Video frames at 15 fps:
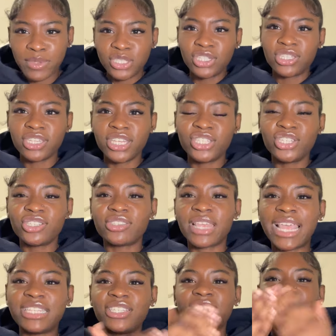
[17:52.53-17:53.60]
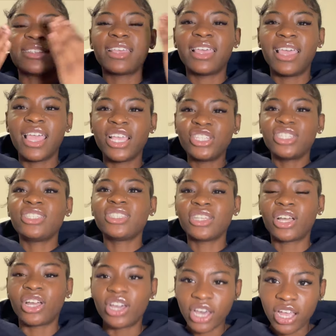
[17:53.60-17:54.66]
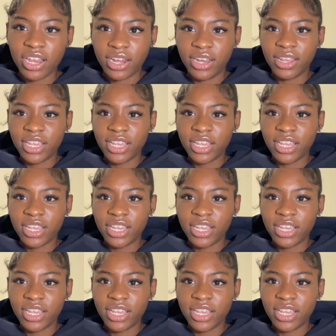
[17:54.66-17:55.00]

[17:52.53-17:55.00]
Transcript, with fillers: It's just it's just it's just it's just good.